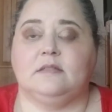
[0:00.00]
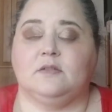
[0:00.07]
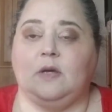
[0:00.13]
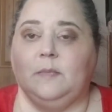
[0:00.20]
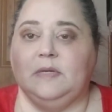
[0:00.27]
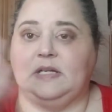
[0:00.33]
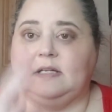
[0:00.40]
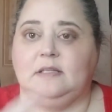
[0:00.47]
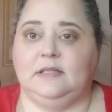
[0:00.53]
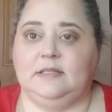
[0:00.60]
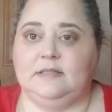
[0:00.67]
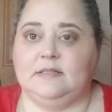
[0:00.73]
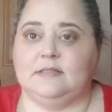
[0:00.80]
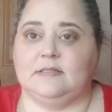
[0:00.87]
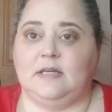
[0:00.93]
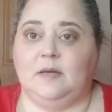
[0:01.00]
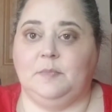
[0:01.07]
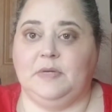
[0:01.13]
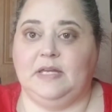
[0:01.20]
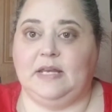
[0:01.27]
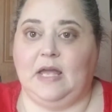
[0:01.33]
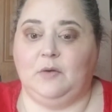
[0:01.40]
so I'm gonna clean this up
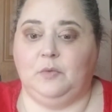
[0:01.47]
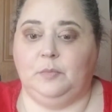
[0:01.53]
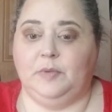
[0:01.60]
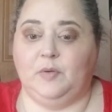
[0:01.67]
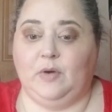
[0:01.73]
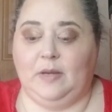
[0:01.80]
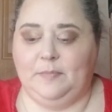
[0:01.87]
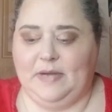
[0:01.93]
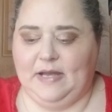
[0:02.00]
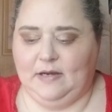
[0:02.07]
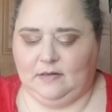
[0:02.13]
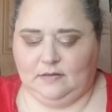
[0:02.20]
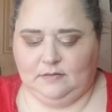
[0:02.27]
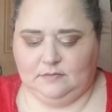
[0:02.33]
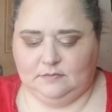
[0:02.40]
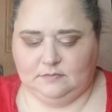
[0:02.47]
and I will be right back.